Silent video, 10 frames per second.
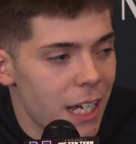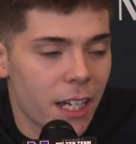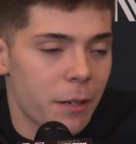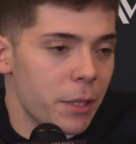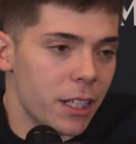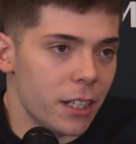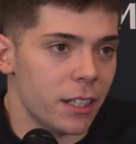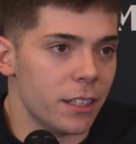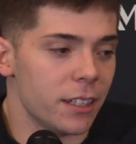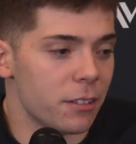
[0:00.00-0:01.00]
Yeah, I mean,
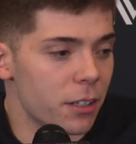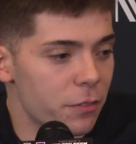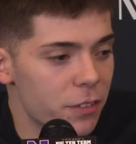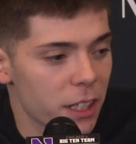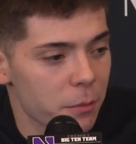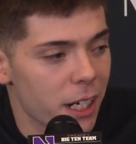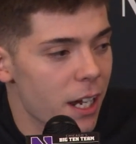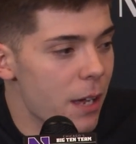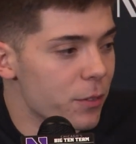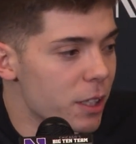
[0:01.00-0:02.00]
it didn't affect my
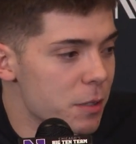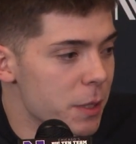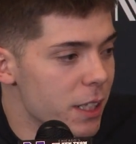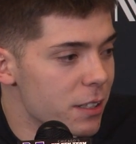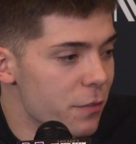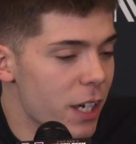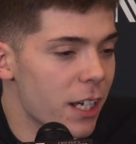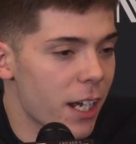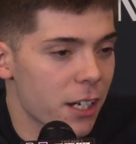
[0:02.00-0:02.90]
confidence because if I had